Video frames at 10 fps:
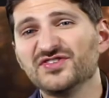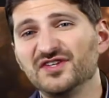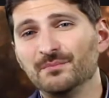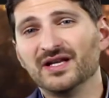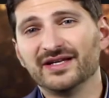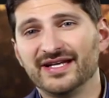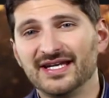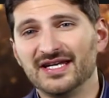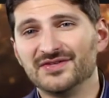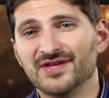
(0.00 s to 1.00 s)
stability,
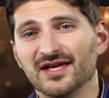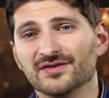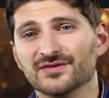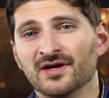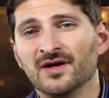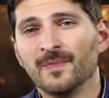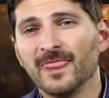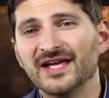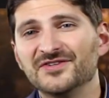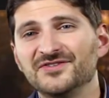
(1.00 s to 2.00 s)
he says.
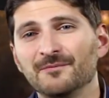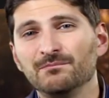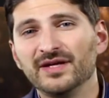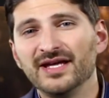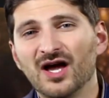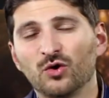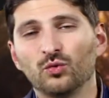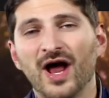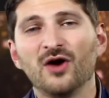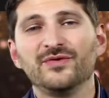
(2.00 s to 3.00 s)
It's simply a
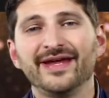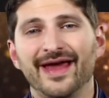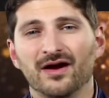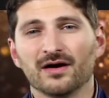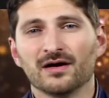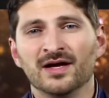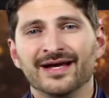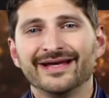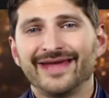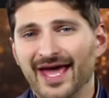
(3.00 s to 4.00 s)
rounding error.
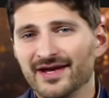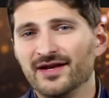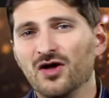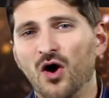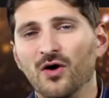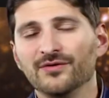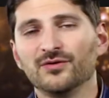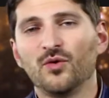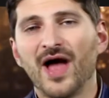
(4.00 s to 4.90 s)
Canada also